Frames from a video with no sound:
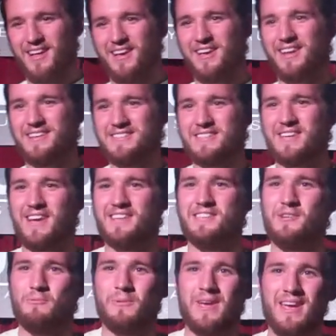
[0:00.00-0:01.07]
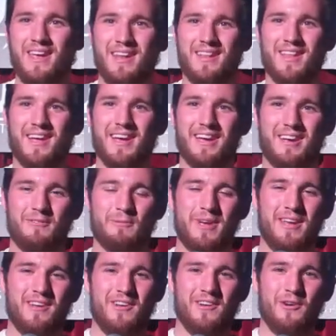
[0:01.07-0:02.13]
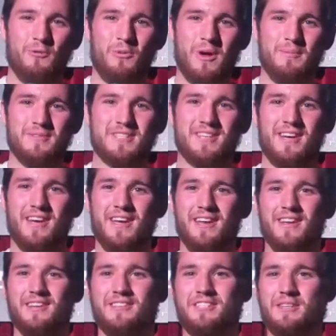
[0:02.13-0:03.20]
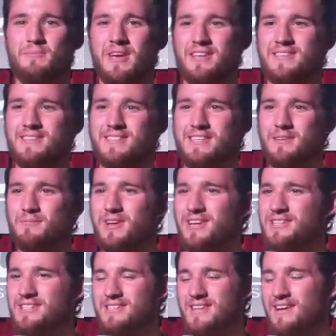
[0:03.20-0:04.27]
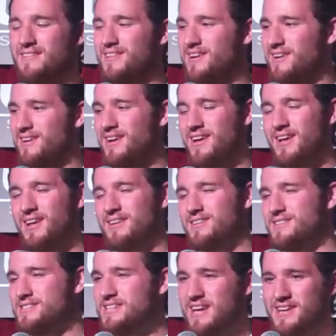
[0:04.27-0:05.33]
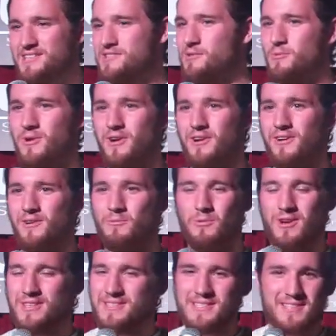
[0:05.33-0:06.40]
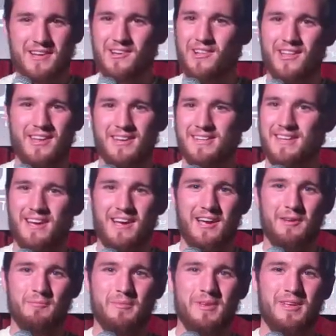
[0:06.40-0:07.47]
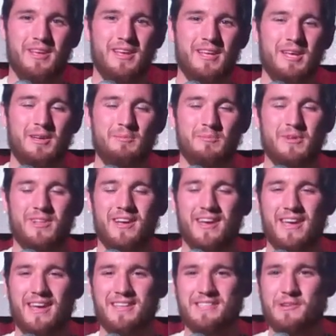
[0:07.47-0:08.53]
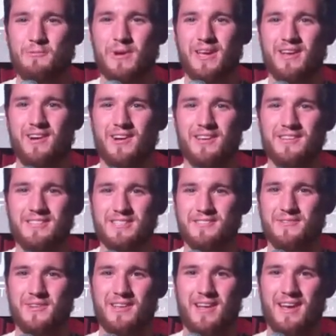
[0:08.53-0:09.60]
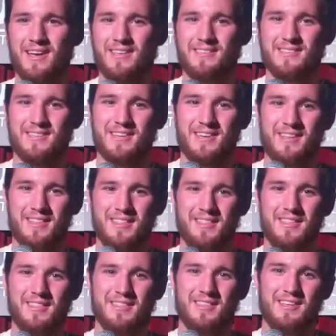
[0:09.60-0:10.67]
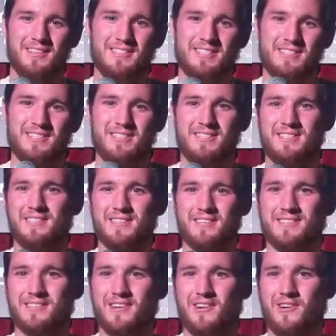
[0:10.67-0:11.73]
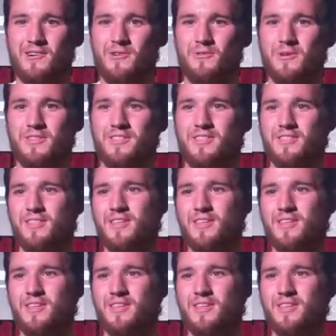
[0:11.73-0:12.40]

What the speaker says: I guess as you read on her website, she makes it seem like she's out there to change the world one snuggle at a time. Like, as you read on, you just realize like that she's just this girl with